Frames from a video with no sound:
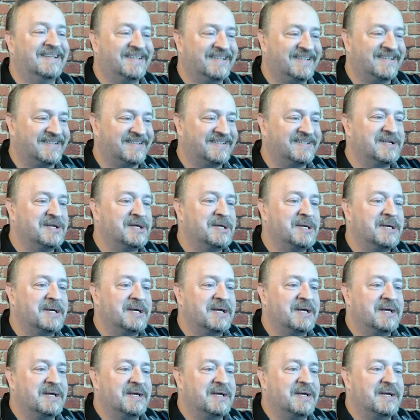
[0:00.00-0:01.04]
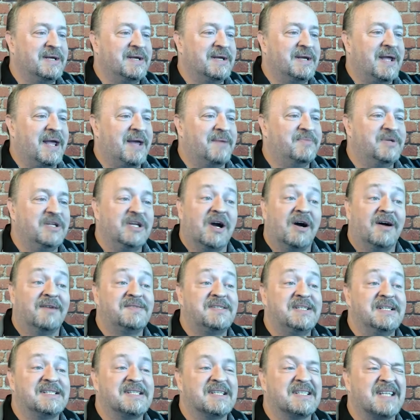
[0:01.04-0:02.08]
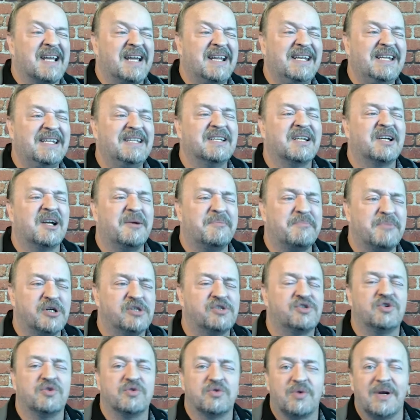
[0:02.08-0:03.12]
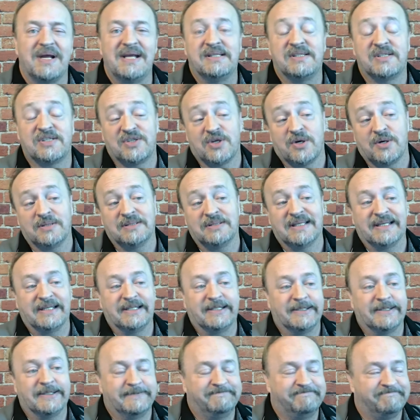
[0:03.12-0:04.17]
MD Hofsty says, I need the commercial grade Starlink.